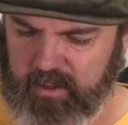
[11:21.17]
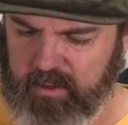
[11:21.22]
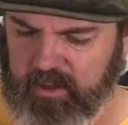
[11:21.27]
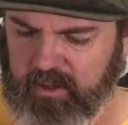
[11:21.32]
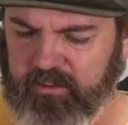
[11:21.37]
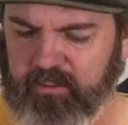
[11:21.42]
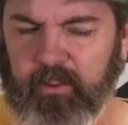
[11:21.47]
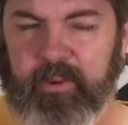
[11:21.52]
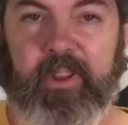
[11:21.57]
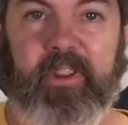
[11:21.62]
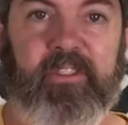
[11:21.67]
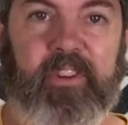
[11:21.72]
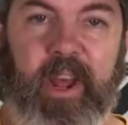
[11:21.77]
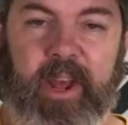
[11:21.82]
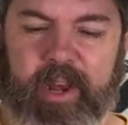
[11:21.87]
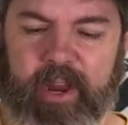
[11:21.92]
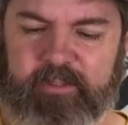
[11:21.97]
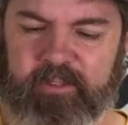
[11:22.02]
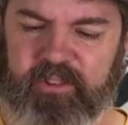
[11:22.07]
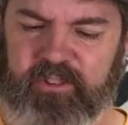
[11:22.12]
This one does
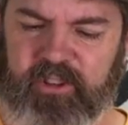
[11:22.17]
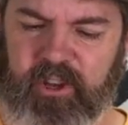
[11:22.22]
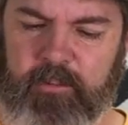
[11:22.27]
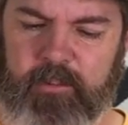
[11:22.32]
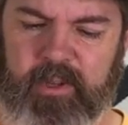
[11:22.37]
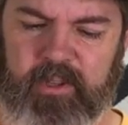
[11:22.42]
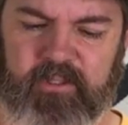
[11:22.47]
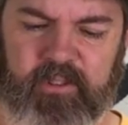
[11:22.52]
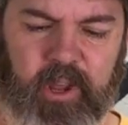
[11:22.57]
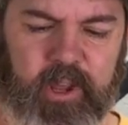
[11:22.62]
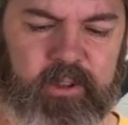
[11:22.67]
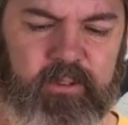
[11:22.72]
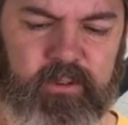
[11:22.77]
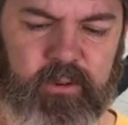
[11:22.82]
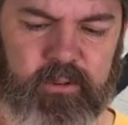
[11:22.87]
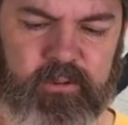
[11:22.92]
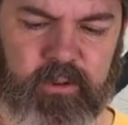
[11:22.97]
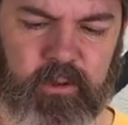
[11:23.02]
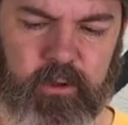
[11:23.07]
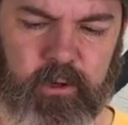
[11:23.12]
not have a seam inside,
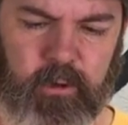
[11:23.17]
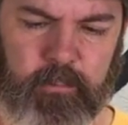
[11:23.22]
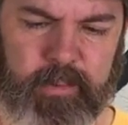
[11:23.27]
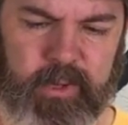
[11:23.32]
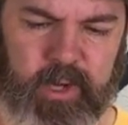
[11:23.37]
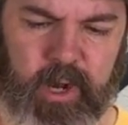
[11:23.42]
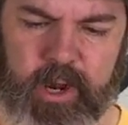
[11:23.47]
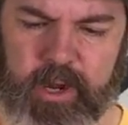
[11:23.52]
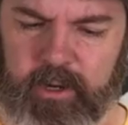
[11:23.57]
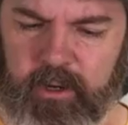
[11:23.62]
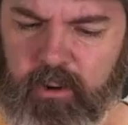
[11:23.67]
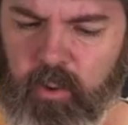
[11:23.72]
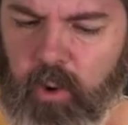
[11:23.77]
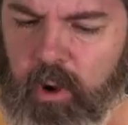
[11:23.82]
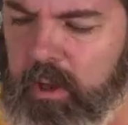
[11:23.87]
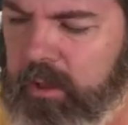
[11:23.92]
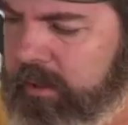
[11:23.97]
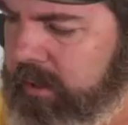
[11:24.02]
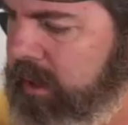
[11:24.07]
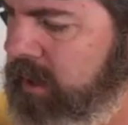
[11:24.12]
so it's a little bit higher
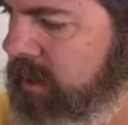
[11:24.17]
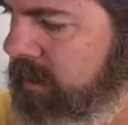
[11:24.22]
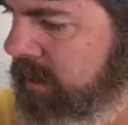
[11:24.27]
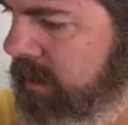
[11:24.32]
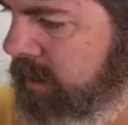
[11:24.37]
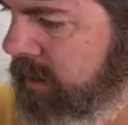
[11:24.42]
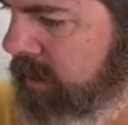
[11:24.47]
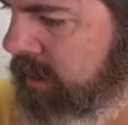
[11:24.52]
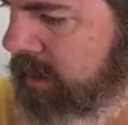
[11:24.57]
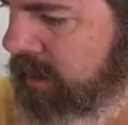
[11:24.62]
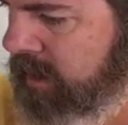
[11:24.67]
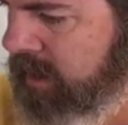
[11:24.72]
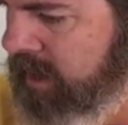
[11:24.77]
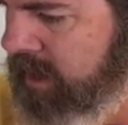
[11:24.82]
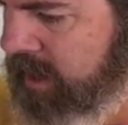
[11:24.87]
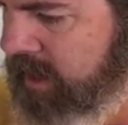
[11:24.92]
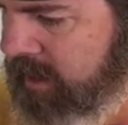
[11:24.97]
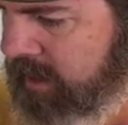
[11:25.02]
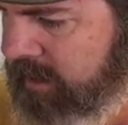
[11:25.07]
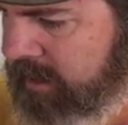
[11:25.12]
quality.
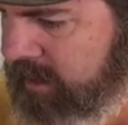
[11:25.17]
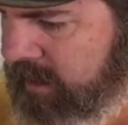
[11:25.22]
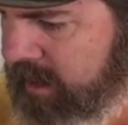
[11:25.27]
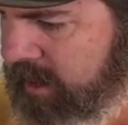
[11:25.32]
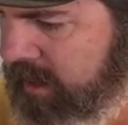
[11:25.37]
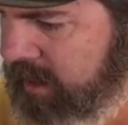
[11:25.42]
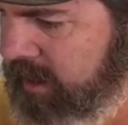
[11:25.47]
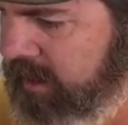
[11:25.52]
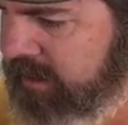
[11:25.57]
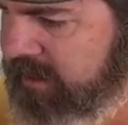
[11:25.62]
In